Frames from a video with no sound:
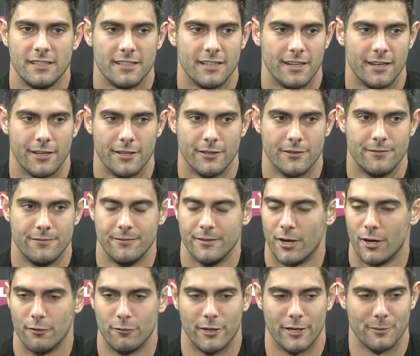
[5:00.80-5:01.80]
our
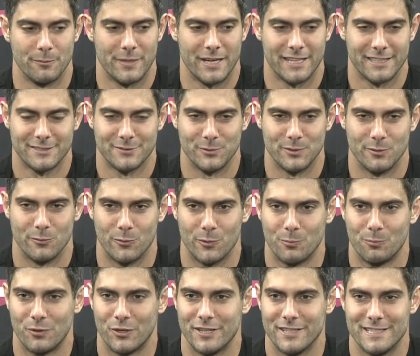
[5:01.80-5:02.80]
running backs, we're
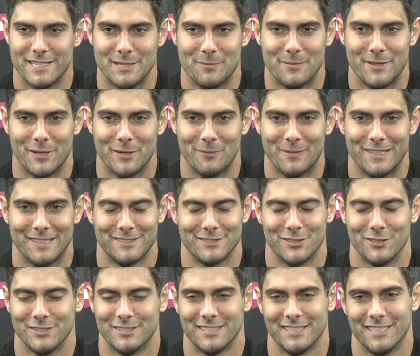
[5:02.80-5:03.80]
pretty deep there, man.
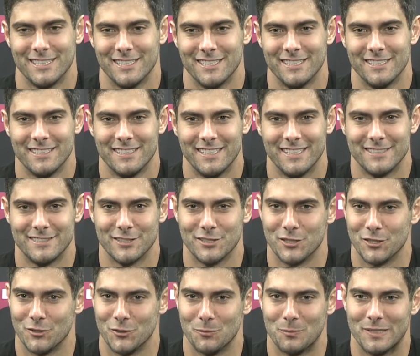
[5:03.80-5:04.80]
So it's a
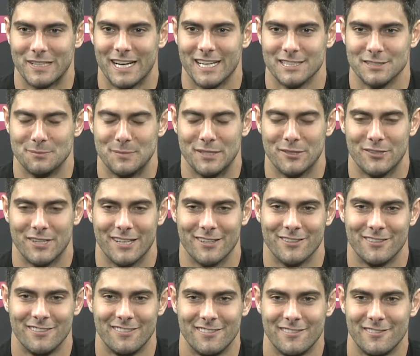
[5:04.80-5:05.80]
good group of guys to be around.